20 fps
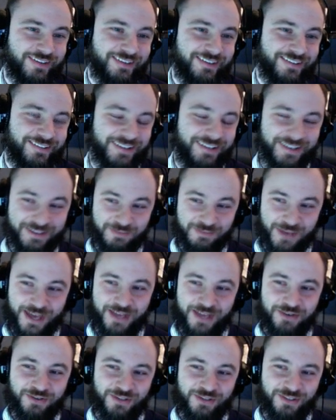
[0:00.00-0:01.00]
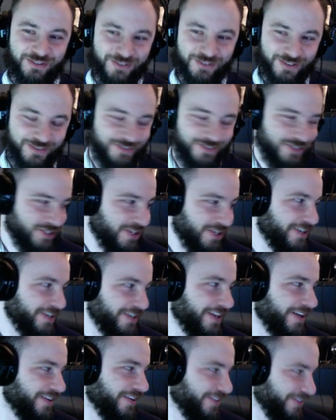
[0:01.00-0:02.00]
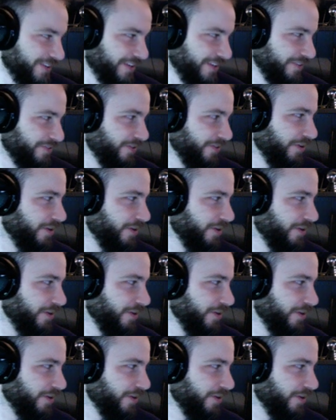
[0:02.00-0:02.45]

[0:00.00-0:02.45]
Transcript: like manually shut it down and then start